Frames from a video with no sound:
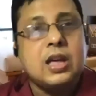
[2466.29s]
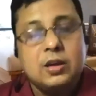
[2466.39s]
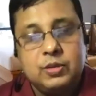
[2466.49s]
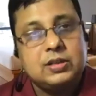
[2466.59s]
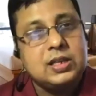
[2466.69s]

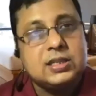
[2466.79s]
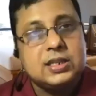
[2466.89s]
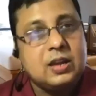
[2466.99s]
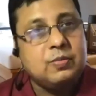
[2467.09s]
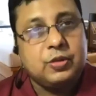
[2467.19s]
Because as
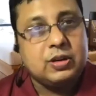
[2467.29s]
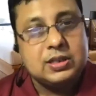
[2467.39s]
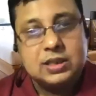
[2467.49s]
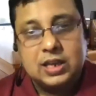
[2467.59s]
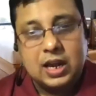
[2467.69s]
time
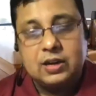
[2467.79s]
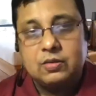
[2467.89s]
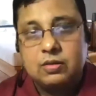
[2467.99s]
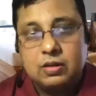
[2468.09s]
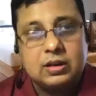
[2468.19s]
progresses, I do
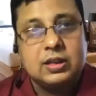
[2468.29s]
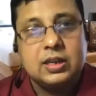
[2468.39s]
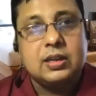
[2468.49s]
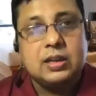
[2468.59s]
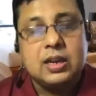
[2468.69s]
not
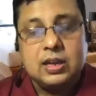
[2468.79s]
think